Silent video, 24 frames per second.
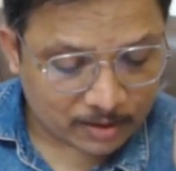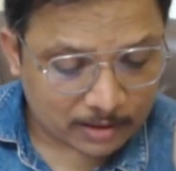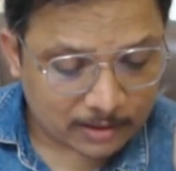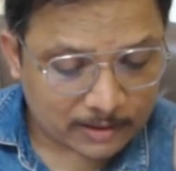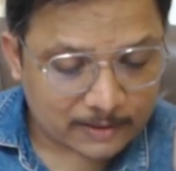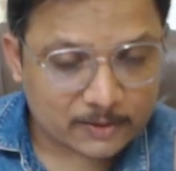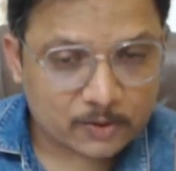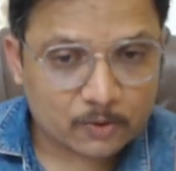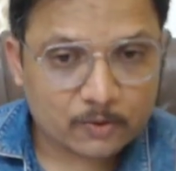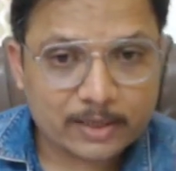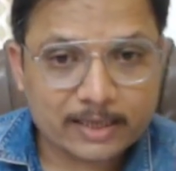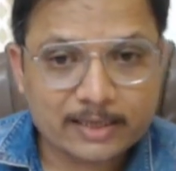
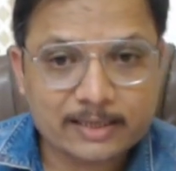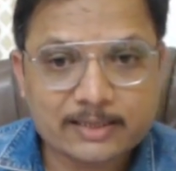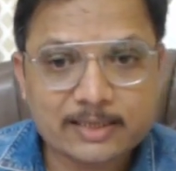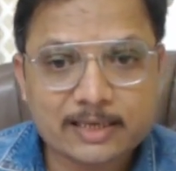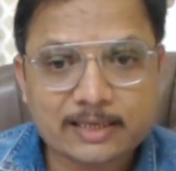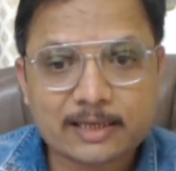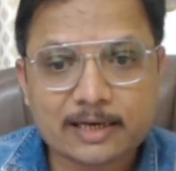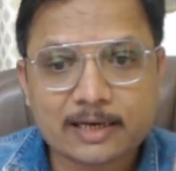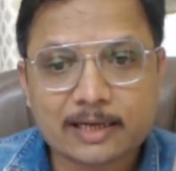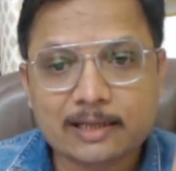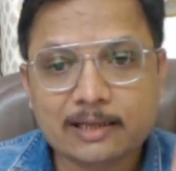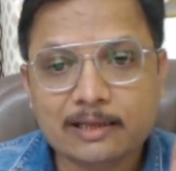So in
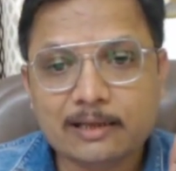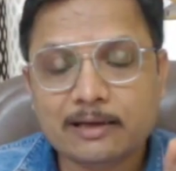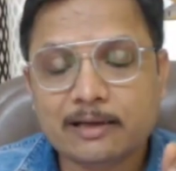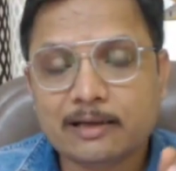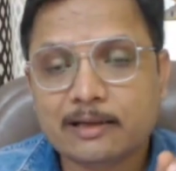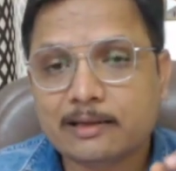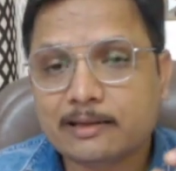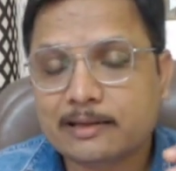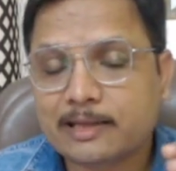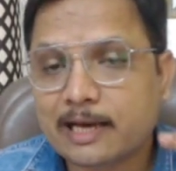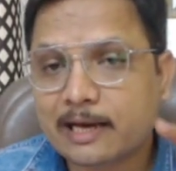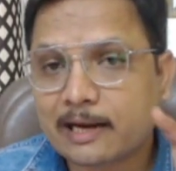general,
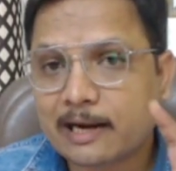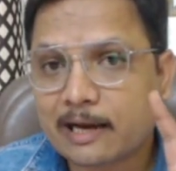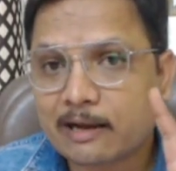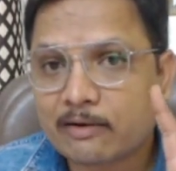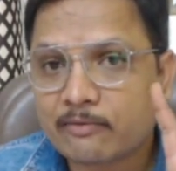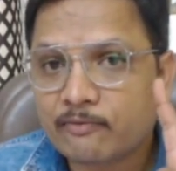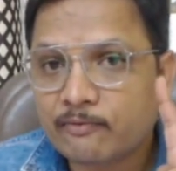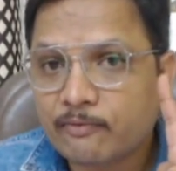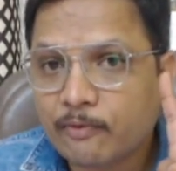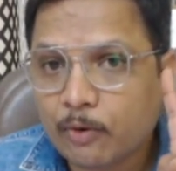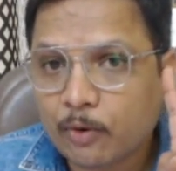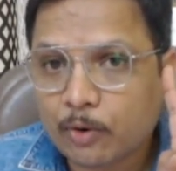there are
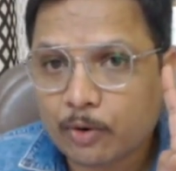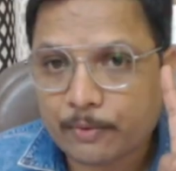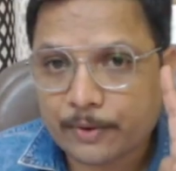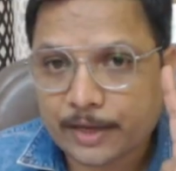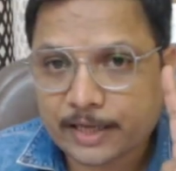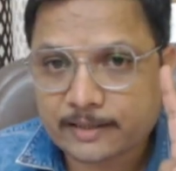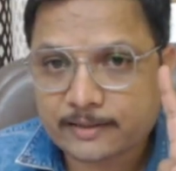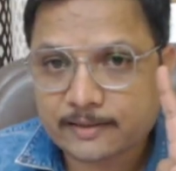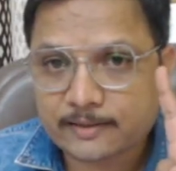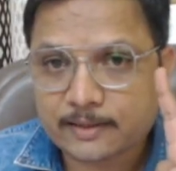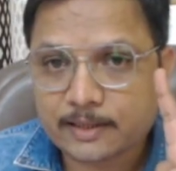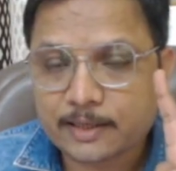four
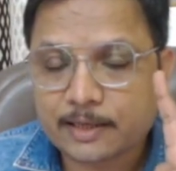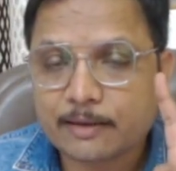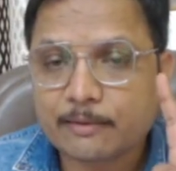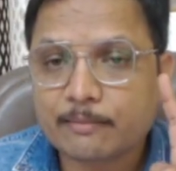ways